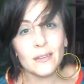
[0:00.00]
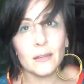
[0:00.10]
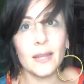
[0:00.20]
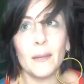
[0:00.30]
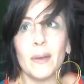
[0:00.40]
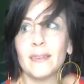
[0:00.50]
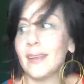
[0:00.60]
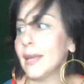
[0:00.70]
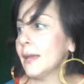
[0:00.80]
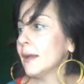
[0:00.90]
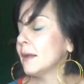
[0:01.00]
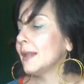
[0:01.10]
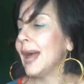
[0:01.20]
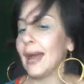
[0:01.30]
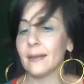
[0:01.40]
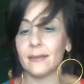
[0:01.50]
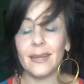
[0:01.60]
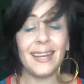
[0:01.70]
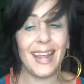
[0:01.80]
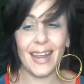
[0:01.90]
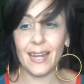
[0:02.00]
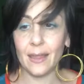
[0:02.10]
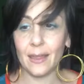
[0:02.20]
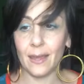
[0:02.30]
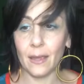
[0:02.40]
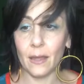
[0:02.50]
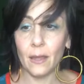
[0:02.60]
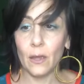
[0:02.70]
the thing about taking a class in anything.